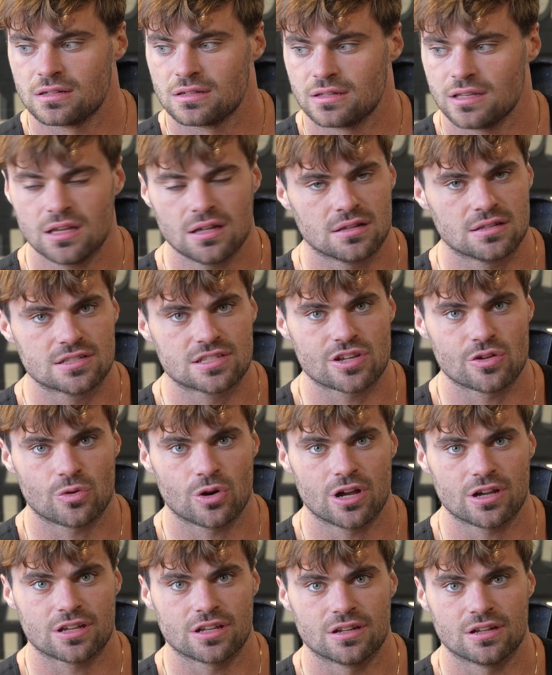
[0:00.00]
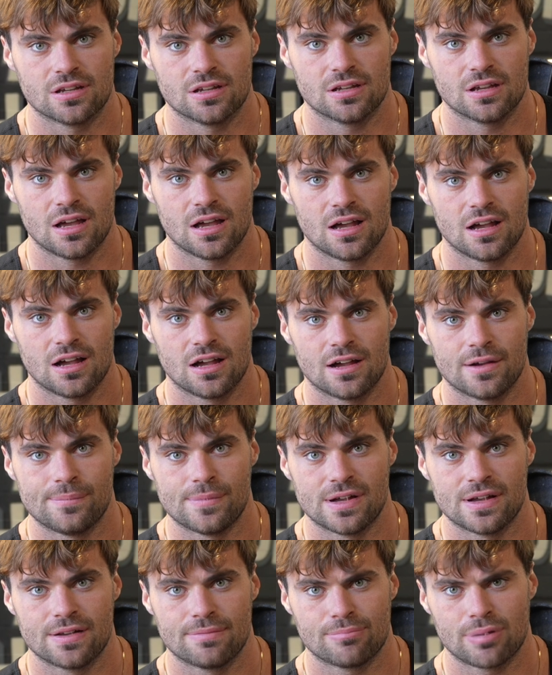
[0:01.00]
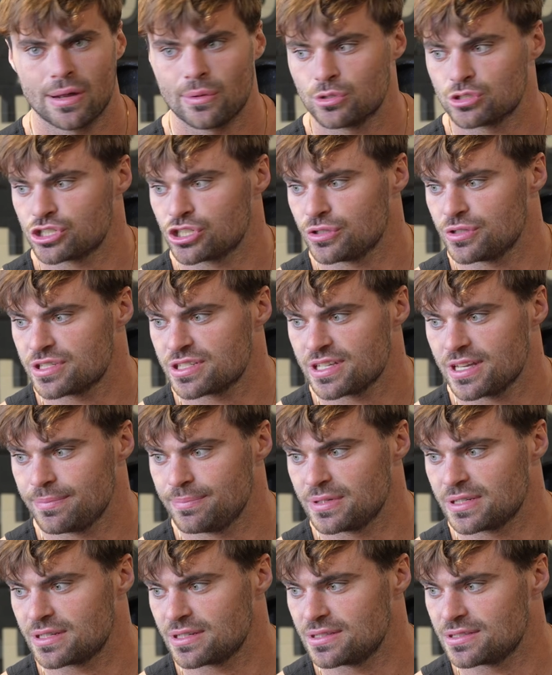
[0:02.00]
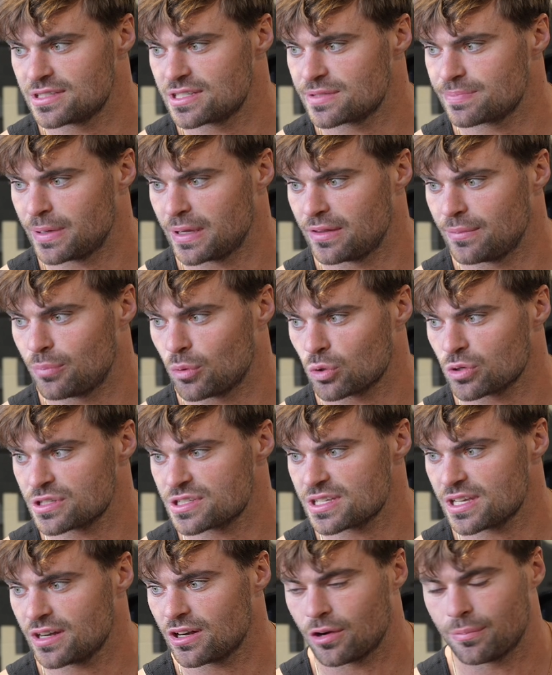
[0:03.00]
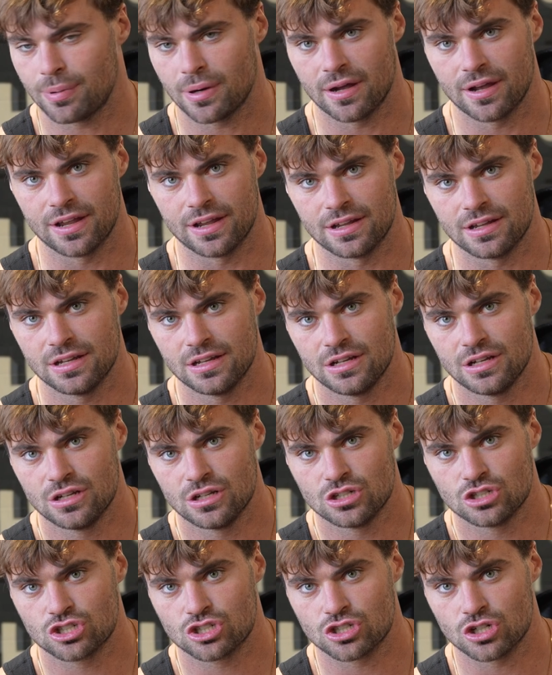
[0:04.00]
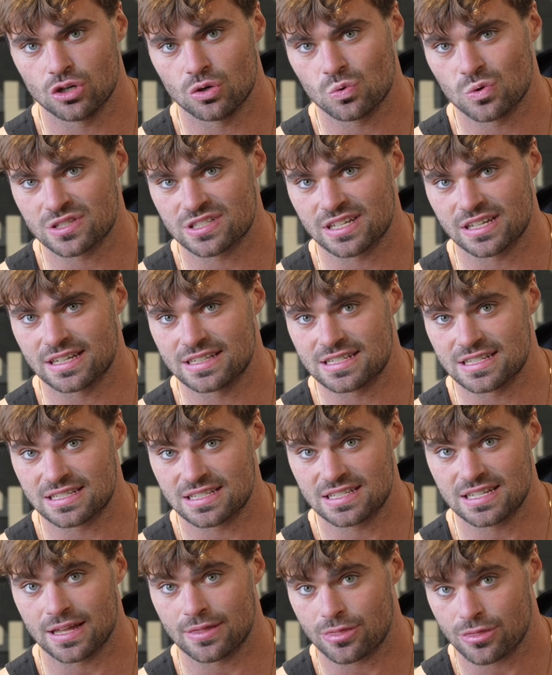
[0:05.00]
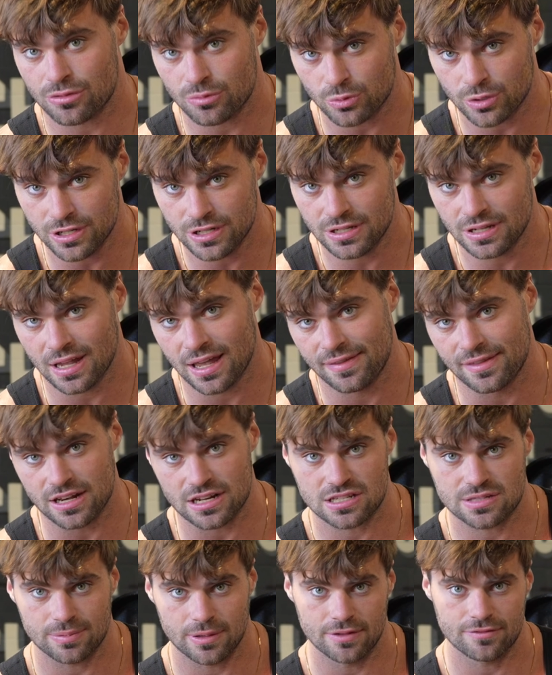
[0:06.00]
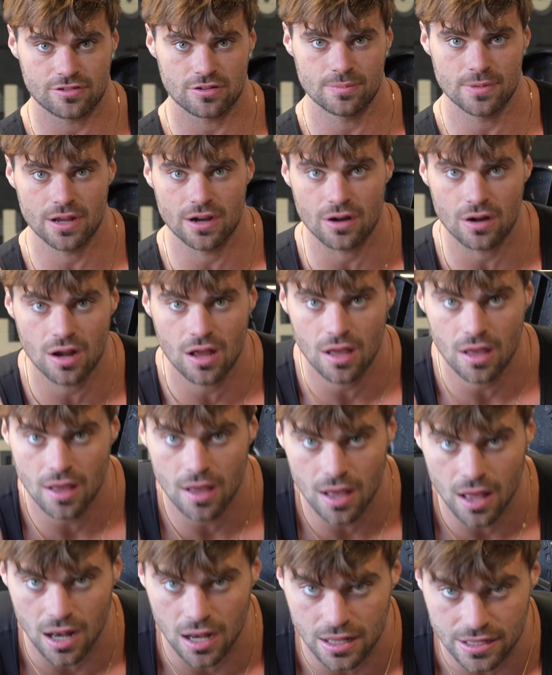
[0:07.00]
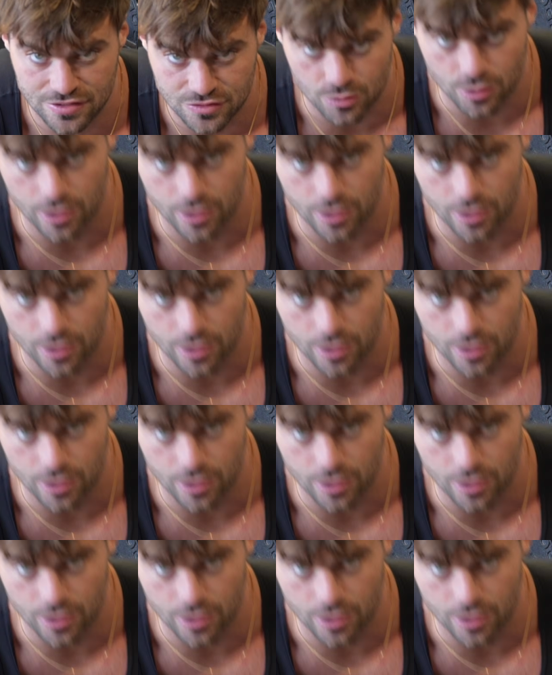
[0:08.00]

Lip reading: Yeah, let's get rocking. Probably won't show this set because it's probably the boring set. I'll probably show once I get to set 3 and then explain from there. Well, that's